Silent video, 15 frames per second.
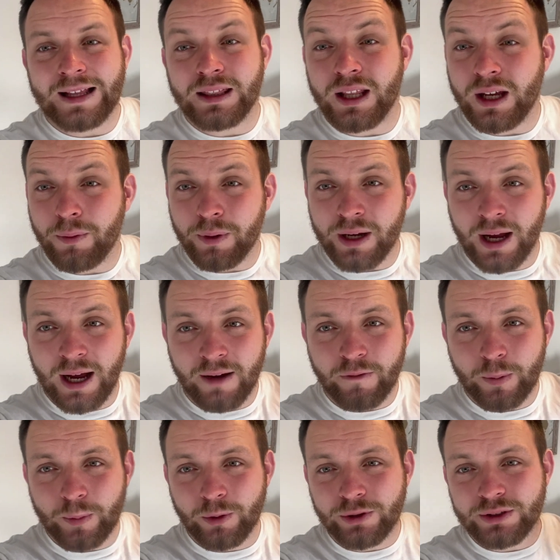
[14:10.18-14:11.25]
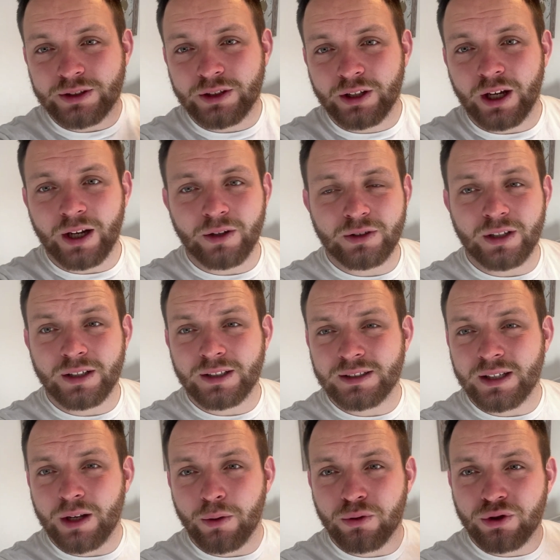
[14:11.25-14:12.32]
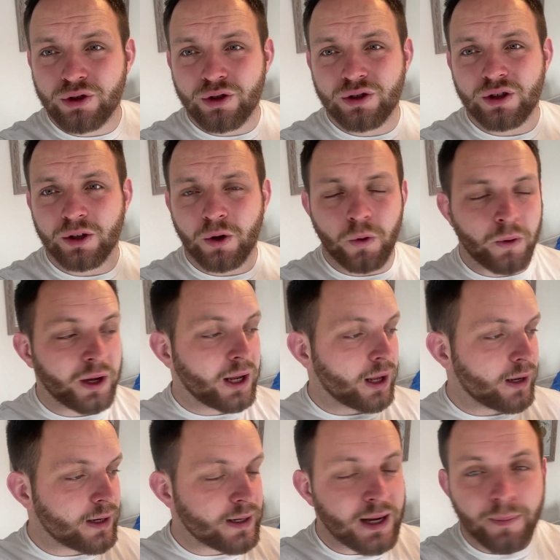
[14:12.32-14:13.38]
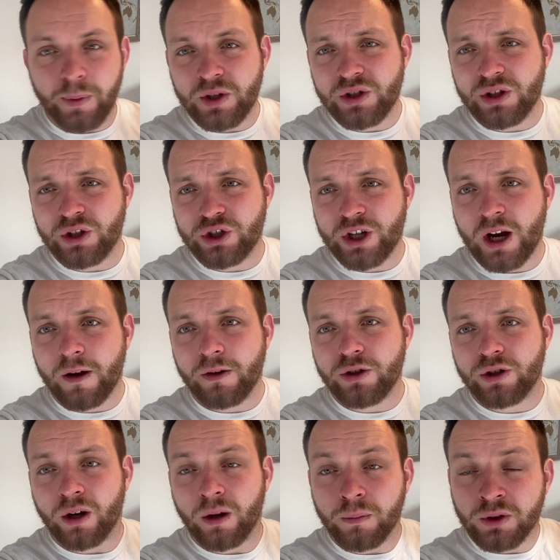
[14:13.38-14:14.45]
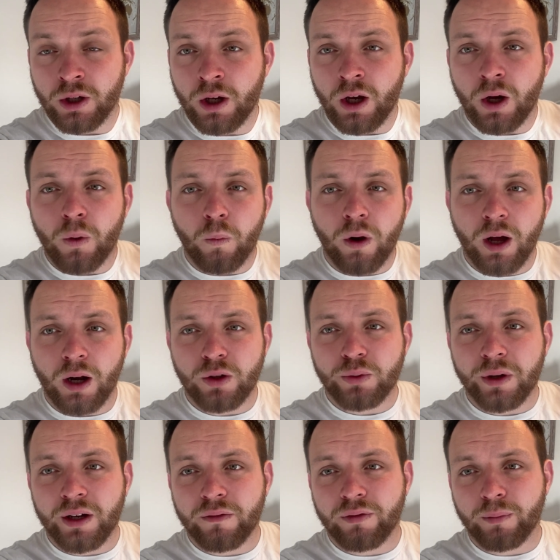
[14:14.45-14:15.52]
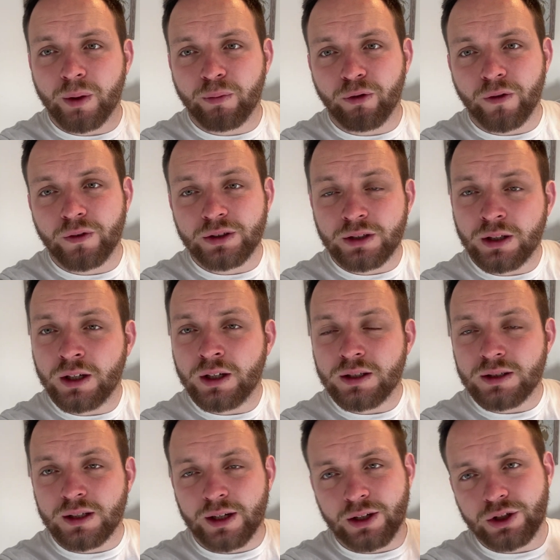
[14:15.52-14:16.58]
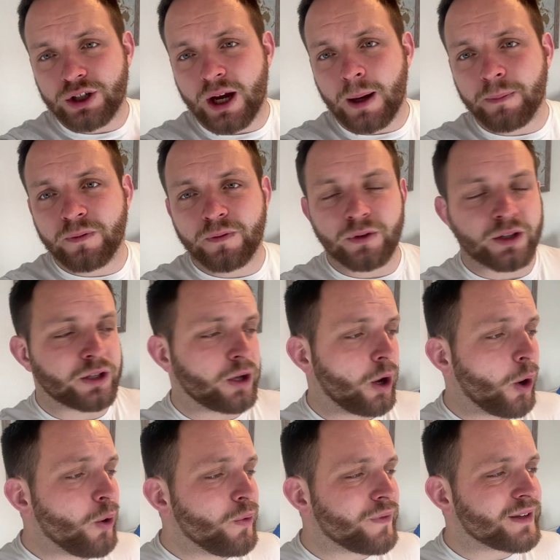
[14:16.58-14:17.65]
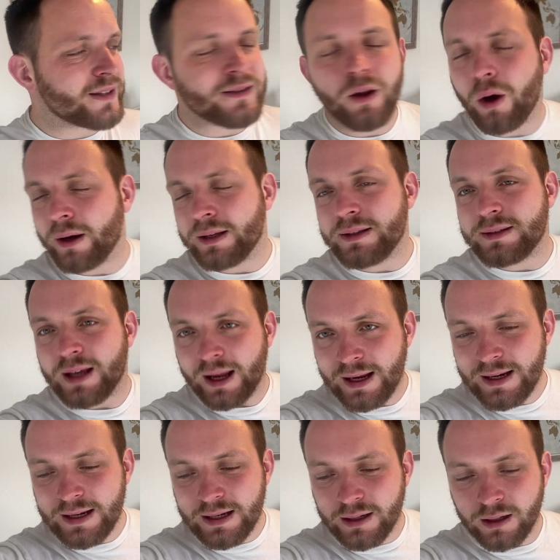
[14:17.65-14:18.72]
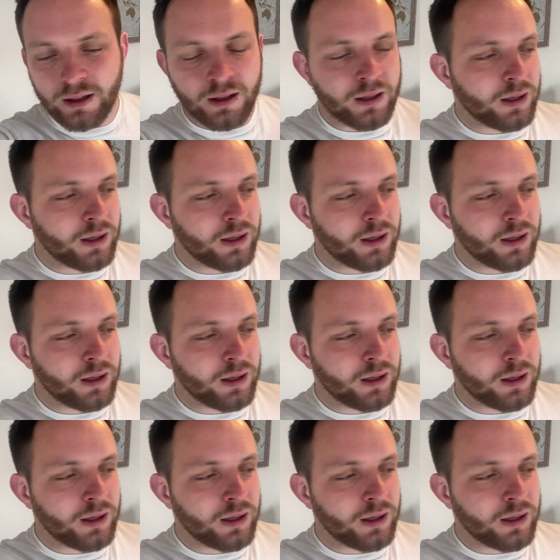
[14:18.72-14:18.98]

And there we have it, boys and girls. Like I said, it was just a quick nip into the charity shops while I was waiting for my brothers to get jabbed for the COVID-19.